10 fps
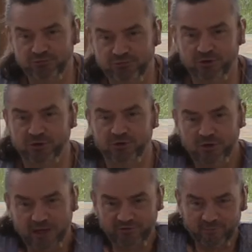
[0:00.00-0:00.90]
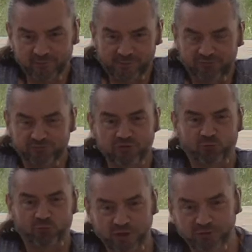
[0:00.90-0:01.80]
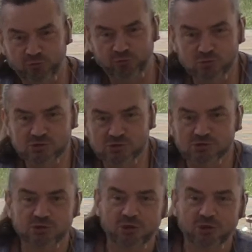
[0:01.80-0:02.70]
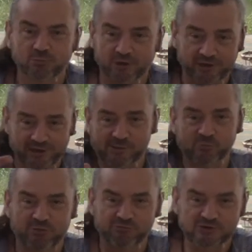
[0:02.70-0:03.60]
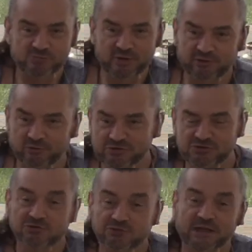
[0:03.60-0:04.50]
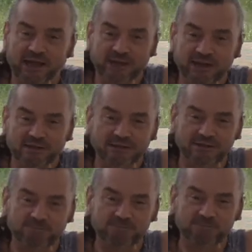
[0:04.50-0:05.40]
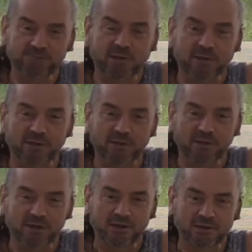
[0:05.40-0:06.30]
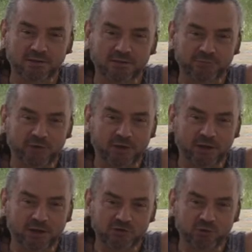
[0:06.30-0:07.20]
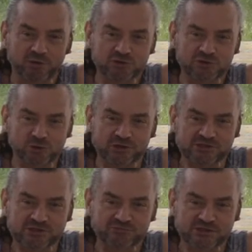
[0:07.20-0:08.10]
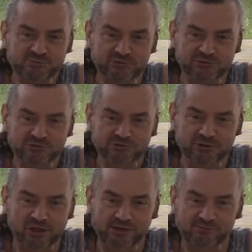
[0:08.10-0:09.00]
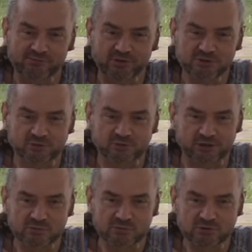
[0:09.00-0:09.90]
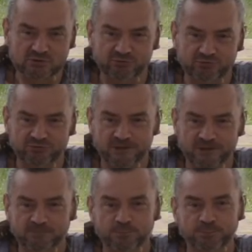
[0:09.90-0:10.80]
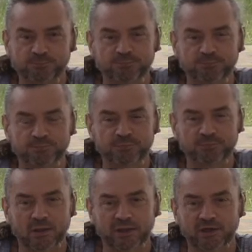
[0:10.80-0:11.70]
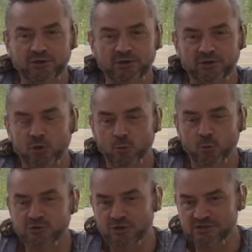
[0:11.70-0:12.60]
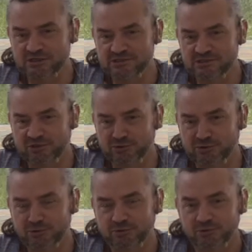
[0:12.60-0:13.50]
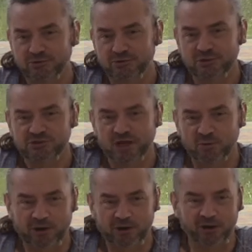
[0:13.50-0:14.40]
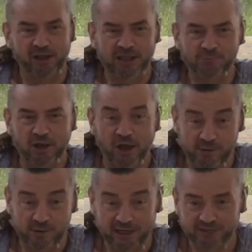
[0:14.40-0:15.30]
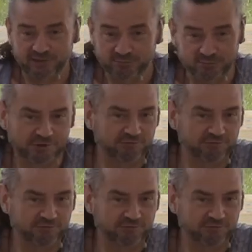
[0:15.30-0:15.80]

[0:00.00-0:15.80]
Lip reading: prefer having people in front of me, of course, but I can have them in front of me on the screen. I do enjoy these Facebook live things where I'm sort of get an opportunity to share where I'm at,